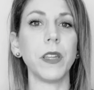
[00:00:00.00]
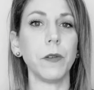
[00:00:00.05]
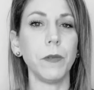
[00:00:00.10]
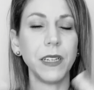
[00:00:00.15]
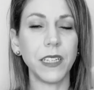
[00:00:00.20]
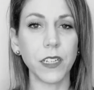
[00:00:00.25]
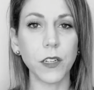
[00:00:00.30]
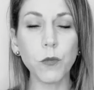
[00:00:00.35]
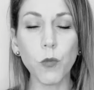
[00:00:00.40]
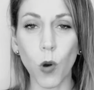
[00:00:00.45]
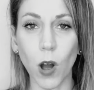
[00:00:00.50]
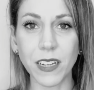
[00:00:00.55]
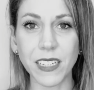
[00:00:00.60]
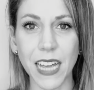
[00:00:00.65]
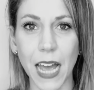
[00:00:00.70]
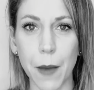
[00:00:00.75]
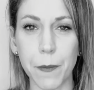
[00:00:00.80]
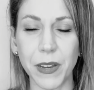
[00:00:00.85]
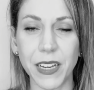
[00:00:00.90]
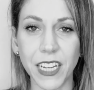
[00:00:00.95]
that we didn't want to
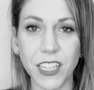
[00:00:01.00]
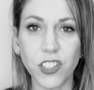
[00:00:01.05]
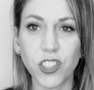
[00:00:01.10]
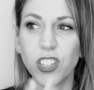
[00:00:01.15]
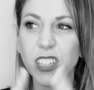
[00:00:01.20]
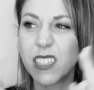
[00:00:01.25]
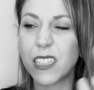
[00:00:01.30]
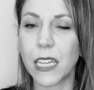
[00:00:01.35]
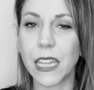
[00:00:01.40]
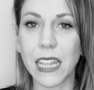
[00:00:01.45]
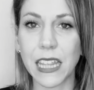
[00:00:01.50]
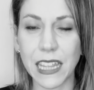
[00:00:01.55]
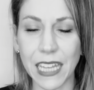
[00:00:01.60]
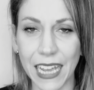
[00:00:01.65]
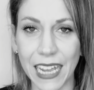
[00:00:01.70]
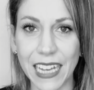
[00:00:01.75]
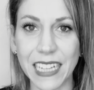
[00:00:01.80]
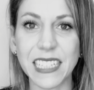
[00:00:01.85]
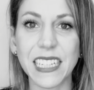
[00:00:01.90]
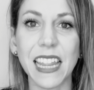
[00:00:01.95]
happen, it's just a
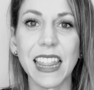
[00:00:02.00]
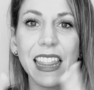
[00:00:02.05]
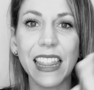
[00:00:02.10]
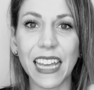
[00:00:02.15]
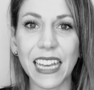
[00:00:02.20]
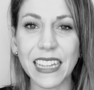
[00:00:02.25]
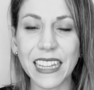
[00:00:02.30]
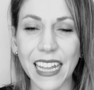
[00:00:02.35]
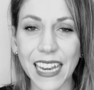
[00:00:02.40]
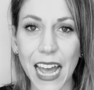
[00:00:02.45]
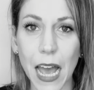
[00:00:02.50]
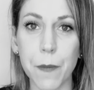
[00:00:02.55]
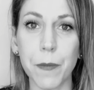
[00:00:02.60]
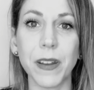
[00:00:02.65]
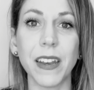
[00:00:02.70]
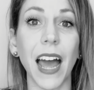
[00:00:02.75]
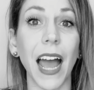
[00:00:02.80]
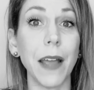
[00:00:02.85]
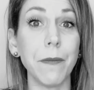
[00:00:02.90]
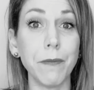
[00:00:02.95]
thing. It's a thing that
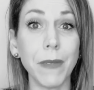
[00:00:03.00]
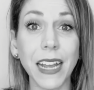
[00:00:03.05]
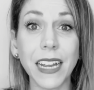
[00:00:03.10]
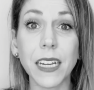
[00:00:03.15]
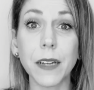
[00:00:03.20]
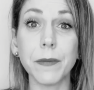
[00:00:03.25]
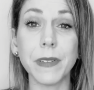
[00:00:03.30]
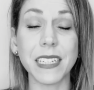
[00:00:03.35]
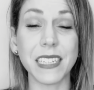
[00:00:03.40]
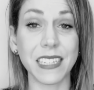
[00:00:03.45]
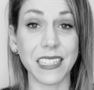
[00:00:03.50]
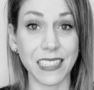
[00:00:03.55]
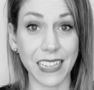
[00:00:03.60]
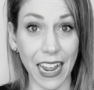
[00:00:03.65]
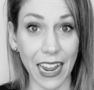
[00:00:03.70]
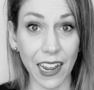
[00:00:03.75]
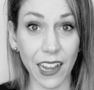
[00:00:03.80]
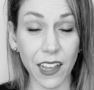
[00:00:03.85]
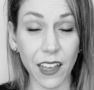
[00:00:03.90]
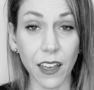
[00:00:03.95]
happened. I made a
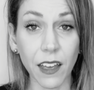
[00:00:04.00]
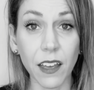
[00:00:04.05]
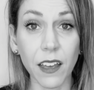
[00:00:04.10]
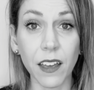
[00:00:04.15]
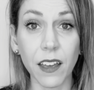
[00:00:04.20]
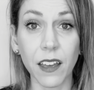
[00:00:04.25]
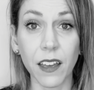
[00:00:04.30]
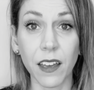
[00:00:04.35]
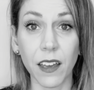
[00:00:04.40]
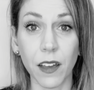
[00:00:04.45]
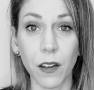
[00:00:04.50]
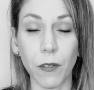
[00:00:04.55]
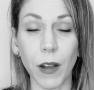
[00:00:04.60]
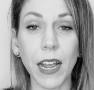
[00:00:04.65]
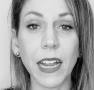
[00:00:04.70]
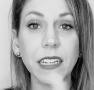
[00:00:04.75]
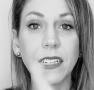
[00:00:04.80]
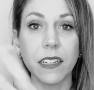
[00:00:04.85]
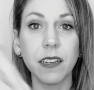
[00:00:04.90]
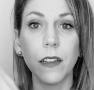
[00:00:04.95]
mistake,
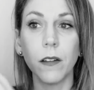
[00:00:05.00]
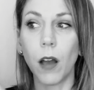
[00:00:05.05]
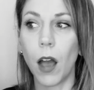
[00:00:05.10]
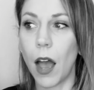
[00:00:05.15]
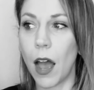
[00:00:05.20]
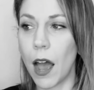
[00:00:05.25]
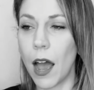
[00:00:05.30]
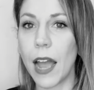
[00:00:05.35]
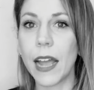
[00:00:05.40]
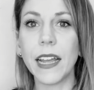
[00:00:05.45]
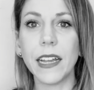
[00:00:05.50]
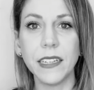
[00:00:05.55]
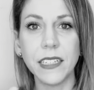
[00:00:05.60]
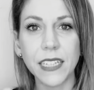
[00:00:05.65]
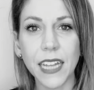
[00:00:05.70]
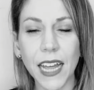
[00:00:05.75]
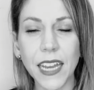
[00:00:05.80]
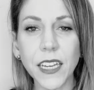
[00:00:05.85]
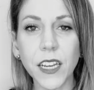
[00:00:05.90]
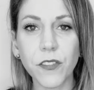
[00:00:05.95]
right? I
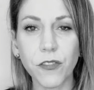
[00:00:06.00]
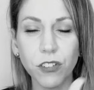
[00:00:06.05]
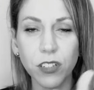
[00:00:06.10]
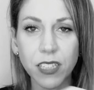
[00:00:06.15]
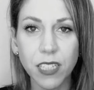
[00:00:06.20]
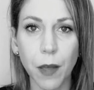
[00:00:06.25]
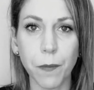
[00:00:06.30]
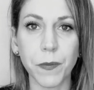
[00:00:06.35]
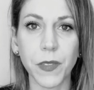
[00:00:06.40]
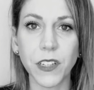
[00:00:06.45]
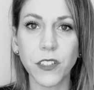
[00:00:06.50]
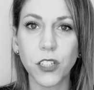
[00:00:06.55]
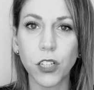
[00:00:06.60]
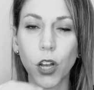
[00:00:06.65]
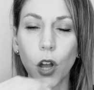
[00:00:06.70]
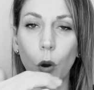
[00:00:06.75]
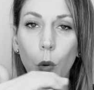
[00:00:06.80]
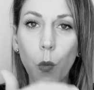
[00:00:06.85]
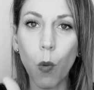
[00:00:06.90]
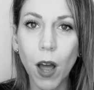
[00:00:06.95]
intended for something to
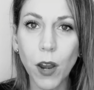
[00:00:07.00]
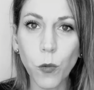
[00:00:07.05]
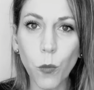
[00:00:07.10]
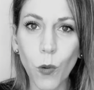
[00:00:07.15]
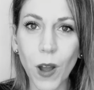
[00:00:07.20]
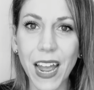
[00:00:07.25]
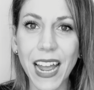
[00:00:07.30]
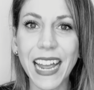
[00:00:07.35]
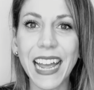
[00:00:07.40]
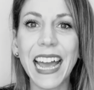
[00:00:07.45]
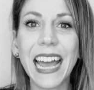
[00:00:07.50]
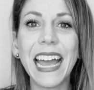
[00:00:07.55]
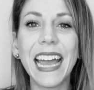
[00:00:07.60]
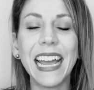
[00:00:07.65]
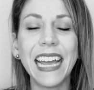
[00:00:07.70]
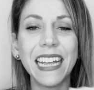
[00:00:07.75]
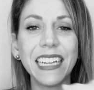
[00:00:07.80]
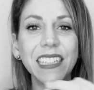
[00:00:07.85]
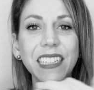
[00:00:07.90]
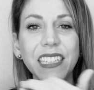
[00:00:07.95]
go one way.
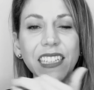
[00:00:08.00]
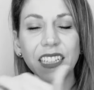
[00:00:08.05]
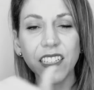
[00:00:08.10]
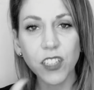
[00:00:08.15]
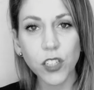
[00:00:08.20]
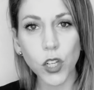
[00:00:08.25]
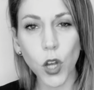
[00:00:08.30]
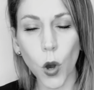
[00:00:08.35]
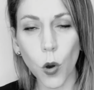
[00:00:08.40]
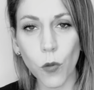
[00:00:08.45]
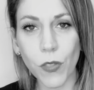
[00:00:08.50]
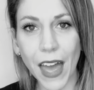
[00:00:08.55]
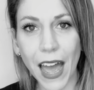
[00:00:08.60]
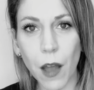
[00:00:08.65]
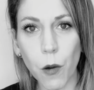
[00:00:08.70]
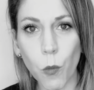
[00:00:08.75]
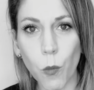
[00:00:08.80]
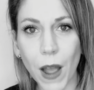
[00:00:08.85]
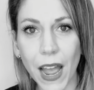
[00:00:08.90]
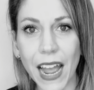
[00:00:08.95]
It didn't go
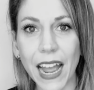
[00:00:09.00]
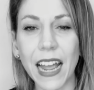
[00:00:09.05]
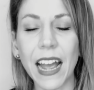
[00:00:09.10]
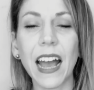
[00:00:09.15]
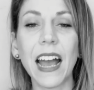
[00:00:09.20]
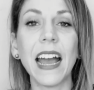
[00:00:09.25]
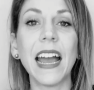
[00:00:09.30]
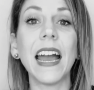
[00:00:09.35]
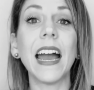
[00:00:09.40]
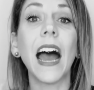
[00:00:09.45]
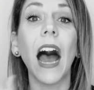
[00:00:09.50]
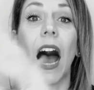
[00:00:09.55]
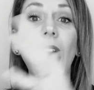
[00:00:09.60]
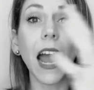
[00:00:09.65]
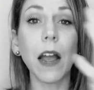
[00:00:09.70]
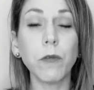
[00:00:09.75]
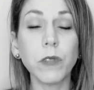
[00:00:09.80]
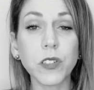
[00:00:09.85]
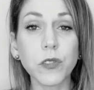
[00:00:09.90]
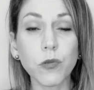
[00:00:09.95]
that way.
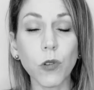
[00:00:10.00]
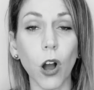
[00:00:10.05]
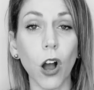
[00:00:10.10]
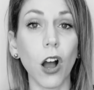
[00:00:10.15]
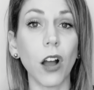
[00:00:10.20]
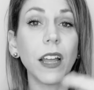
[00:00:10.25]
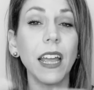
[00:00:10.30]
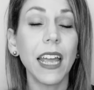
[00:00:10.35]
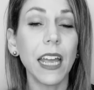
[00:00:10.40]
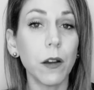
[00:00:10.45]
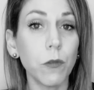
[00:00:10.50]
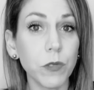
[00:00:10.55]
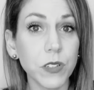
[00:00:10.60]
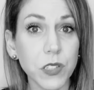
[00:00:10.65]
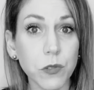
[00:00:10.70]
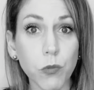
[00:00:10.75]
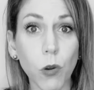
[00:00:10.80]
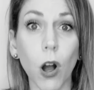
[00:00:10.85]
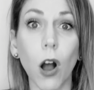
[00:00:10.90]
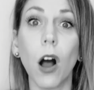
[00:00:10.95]
I was wrong. It
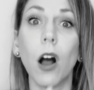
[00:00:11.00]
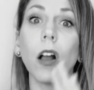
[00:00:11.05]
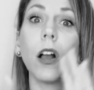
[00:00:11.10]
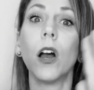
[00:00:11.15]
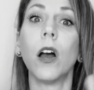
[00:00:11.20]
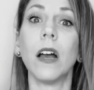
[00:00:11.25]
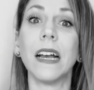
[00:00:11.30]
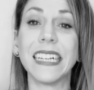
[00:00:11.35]
was wrong.